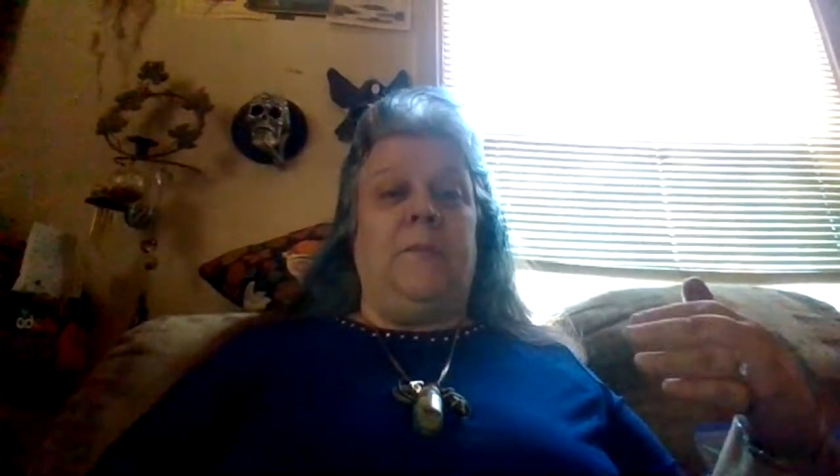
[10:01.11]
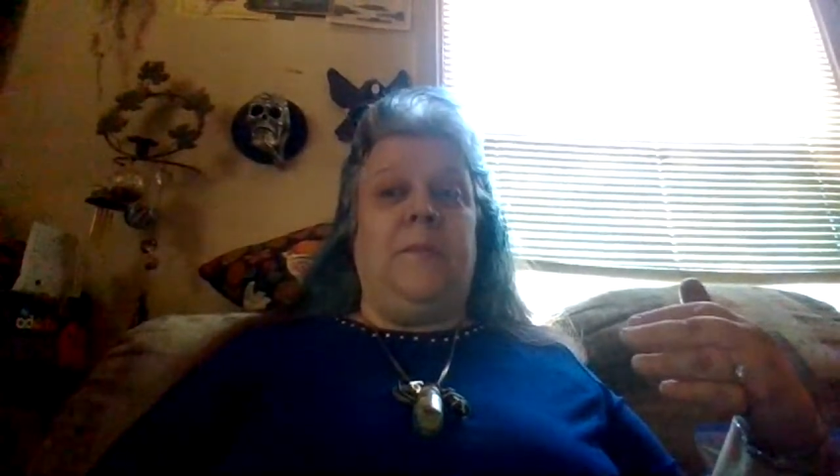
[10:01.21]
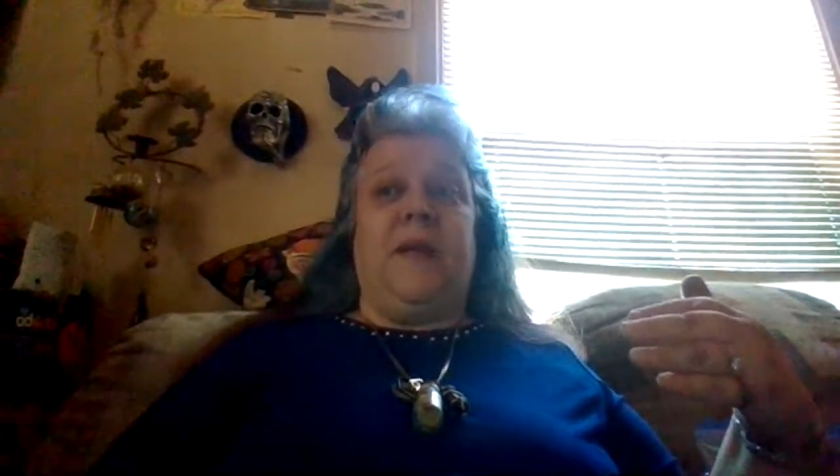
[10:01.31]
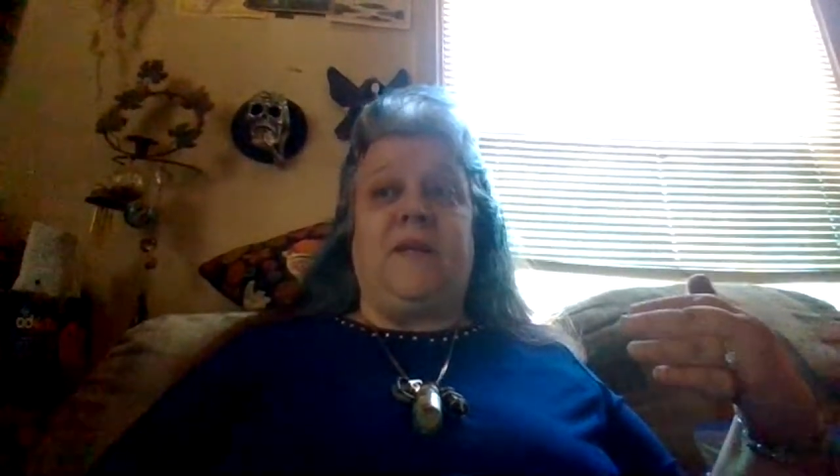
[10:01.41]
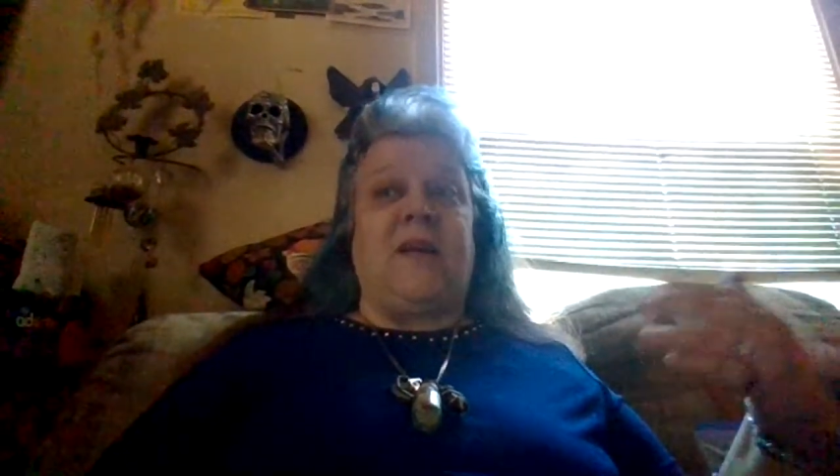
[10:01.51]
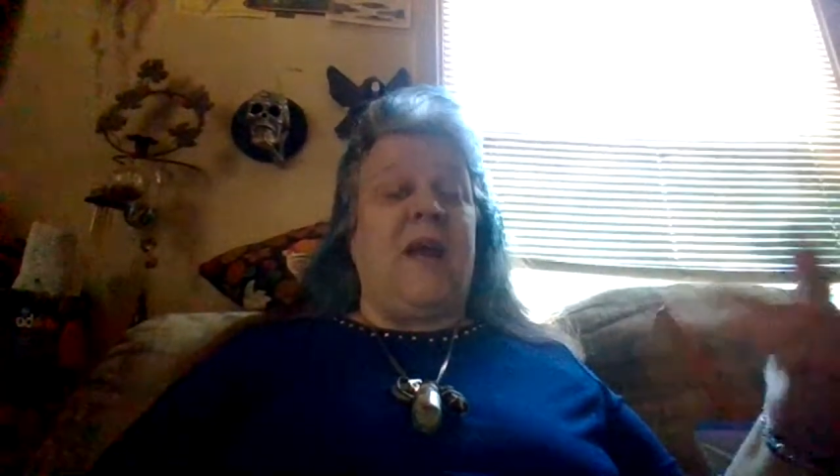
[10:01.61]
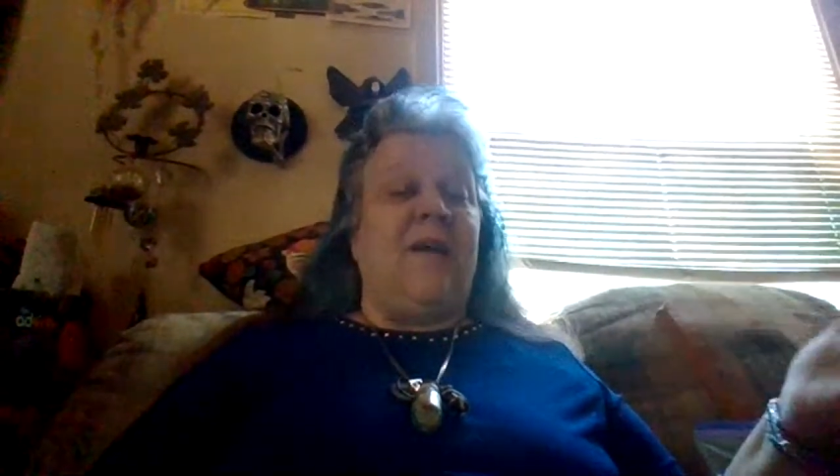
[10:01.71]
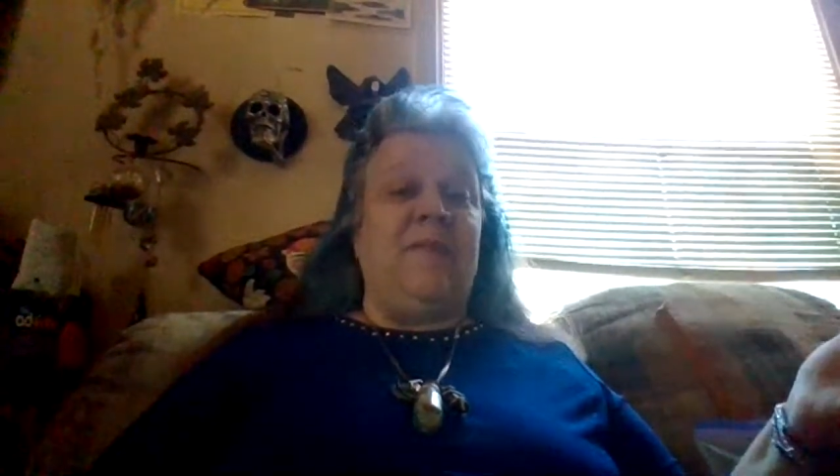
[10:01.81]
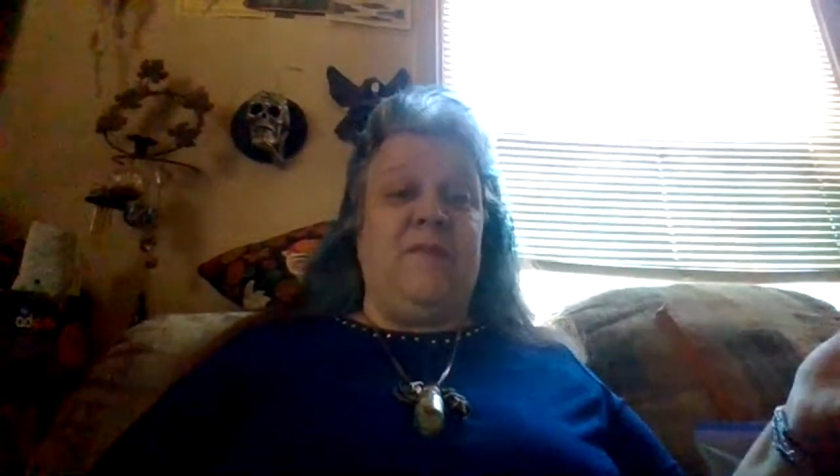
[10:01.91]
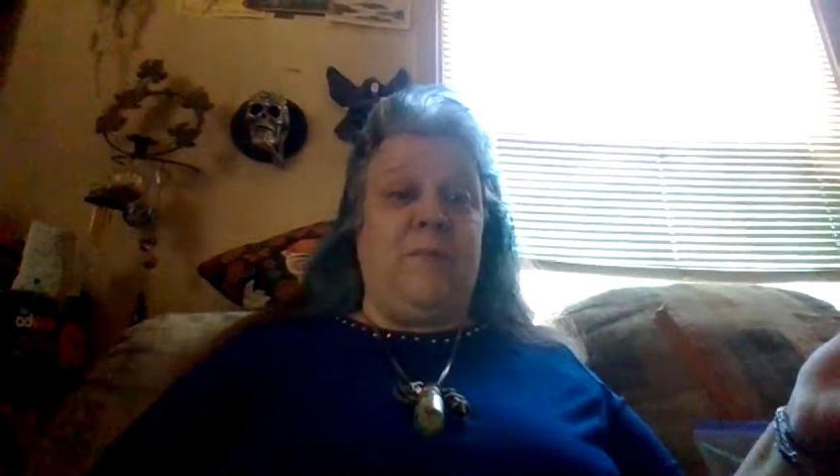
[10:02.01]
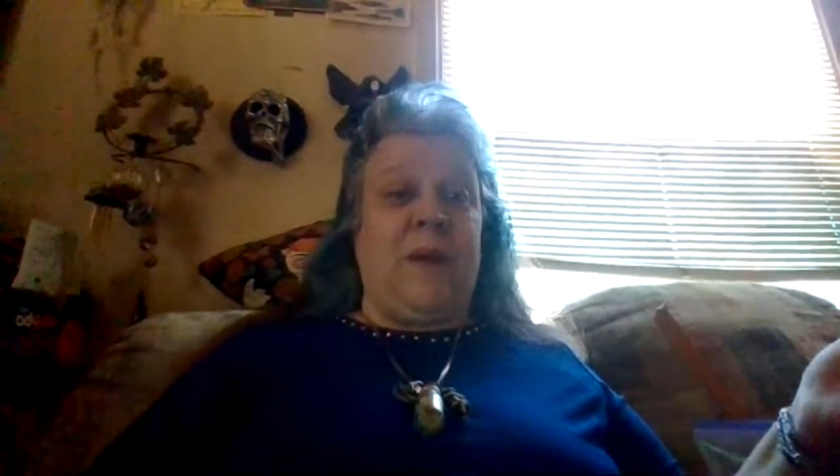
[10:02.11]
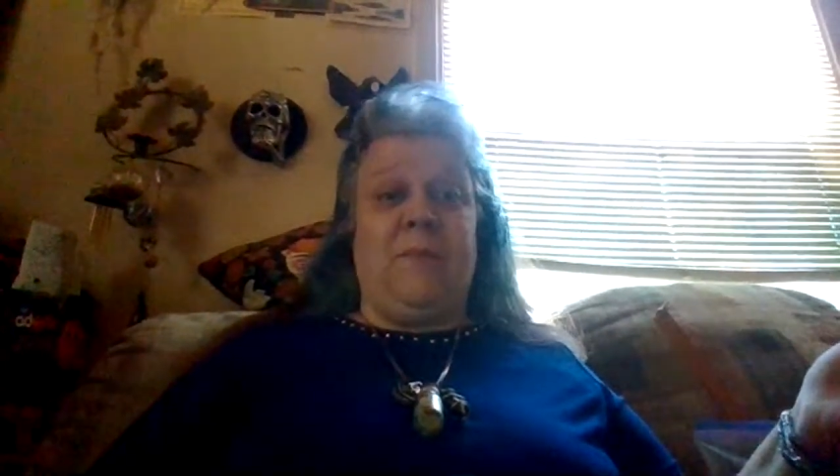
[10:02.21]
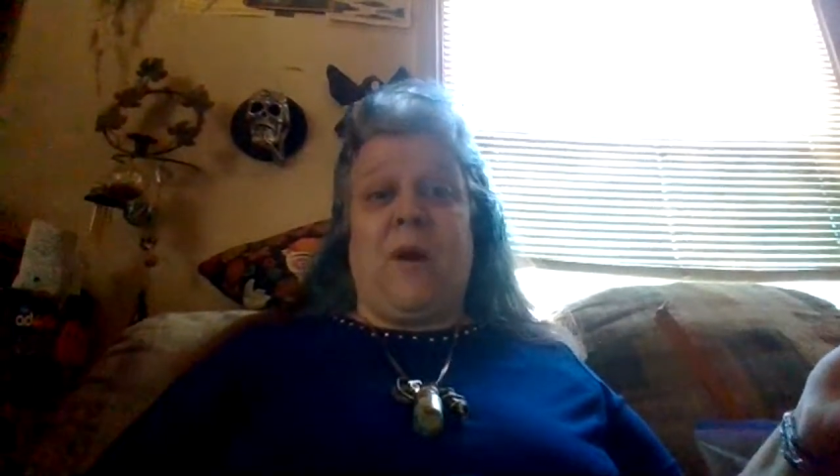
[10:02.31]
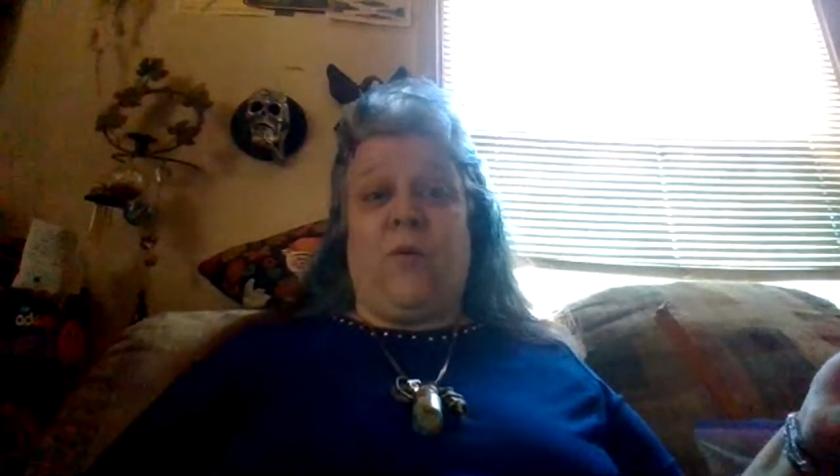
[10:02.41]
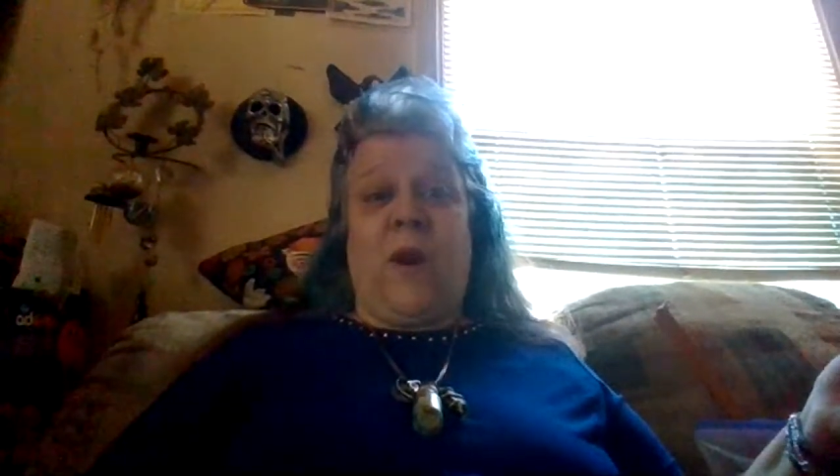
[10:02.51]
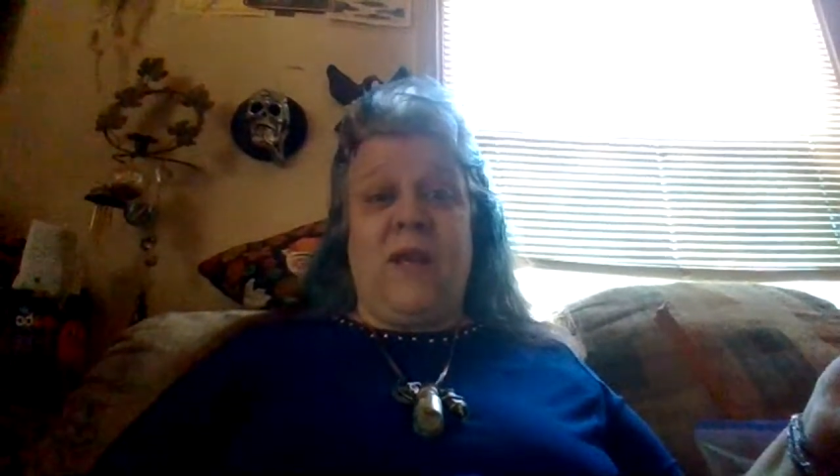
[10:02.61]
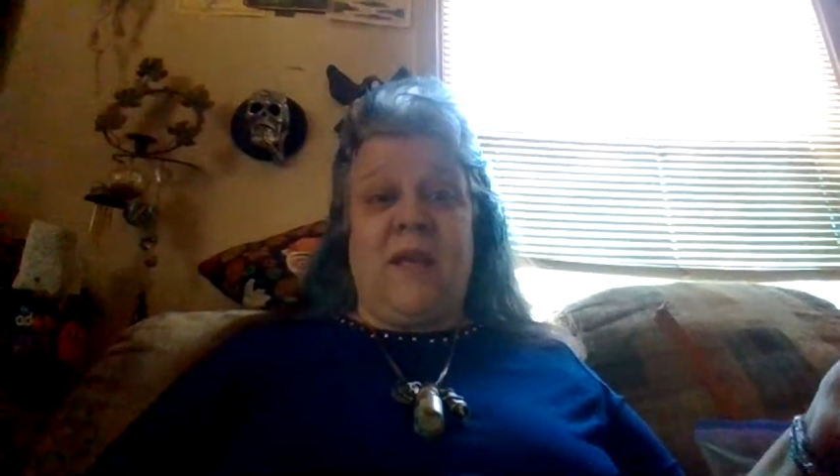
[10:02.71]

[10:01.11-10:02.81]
because I haven't even paid my rent